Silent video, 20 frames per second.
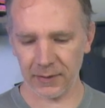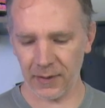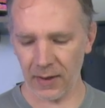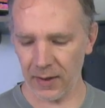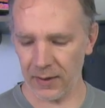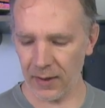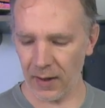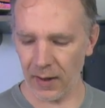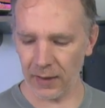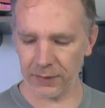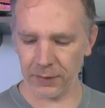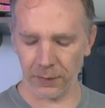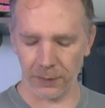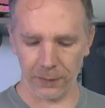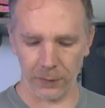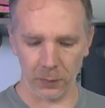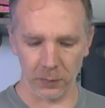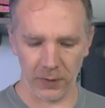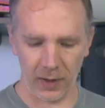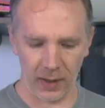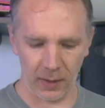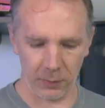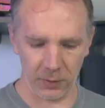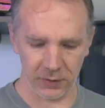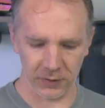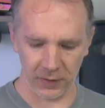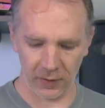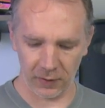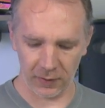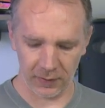that nozzle from
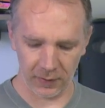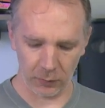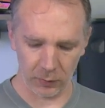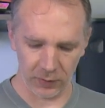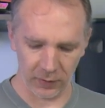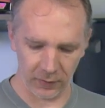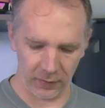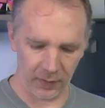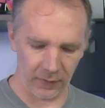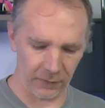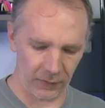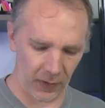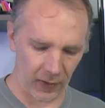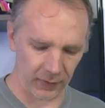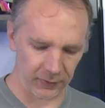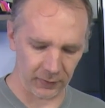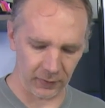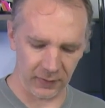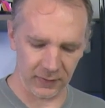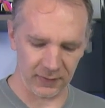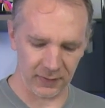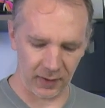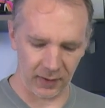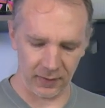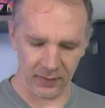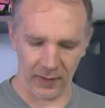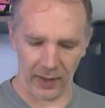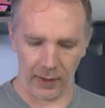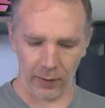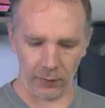damage and everything if you accidentally set
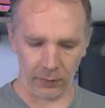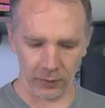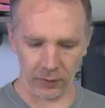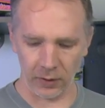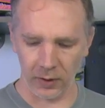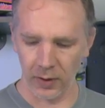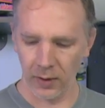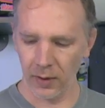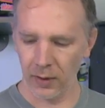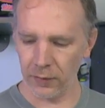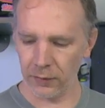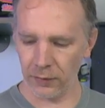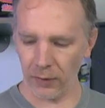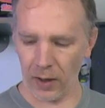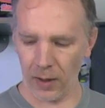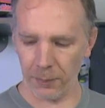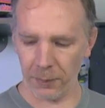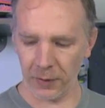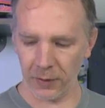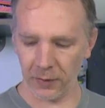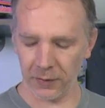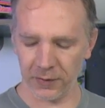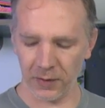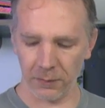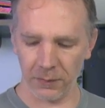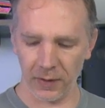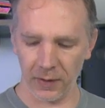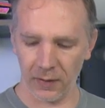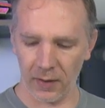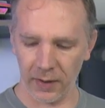it down or drop it or
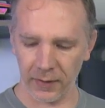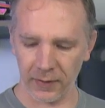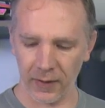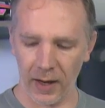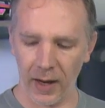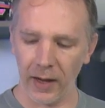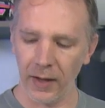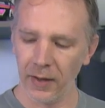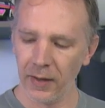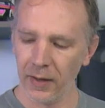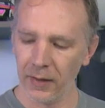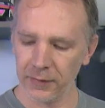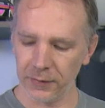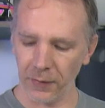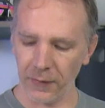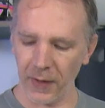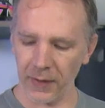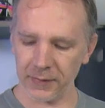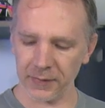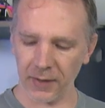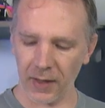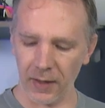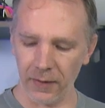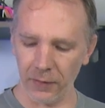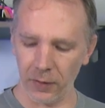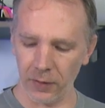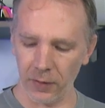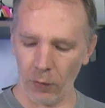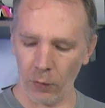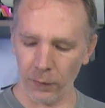something like that. So that's kind
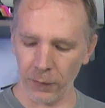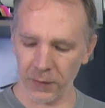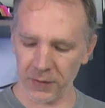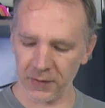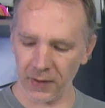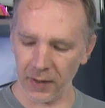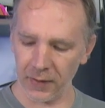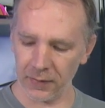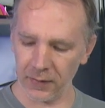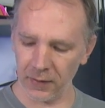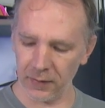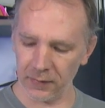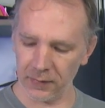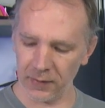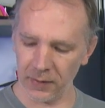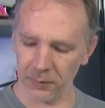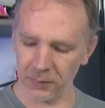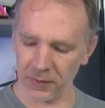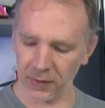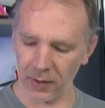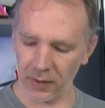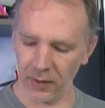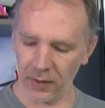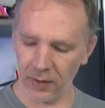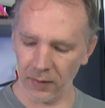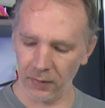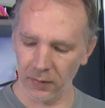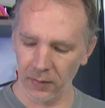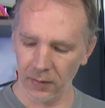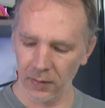of an oversight that seems kind
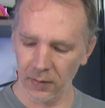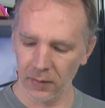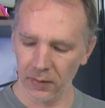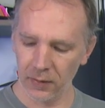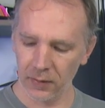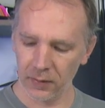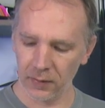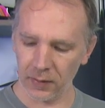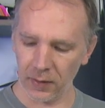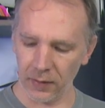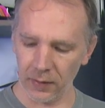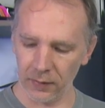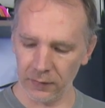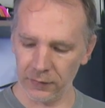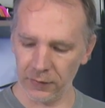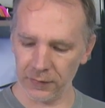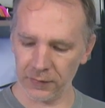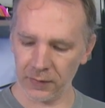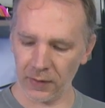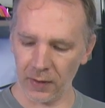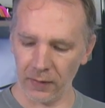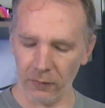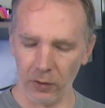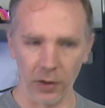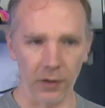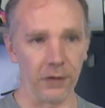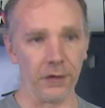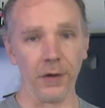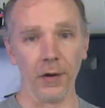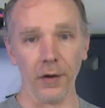of
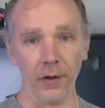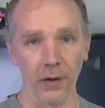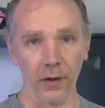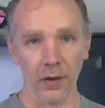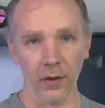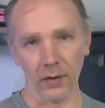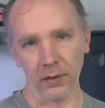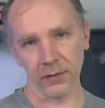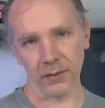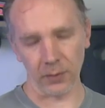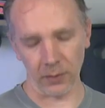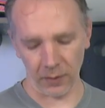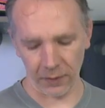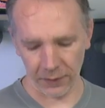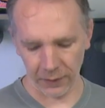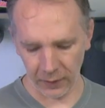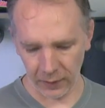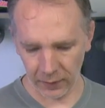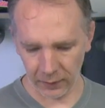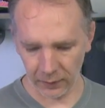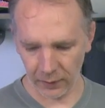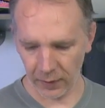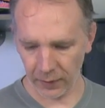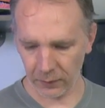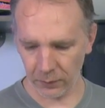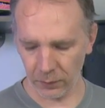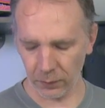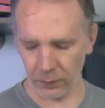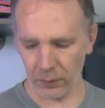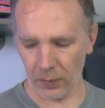a duh sort of thing.
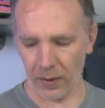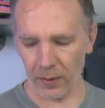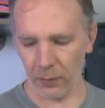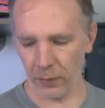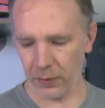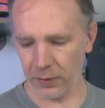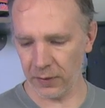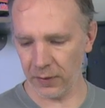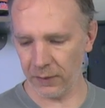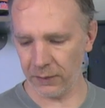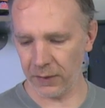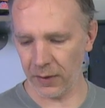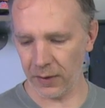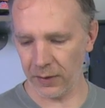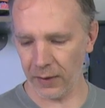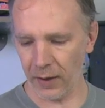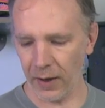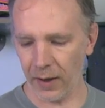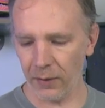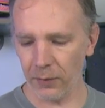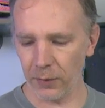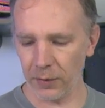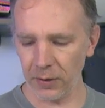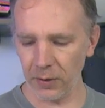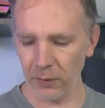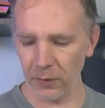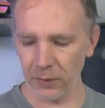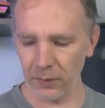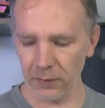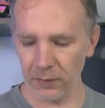Like, why wouldn't you have done that when you
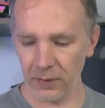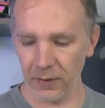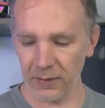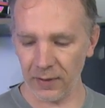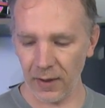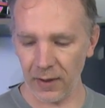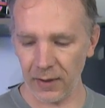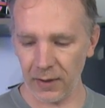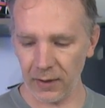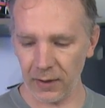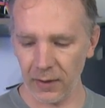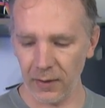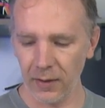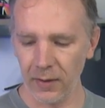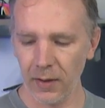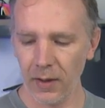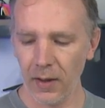were designing it?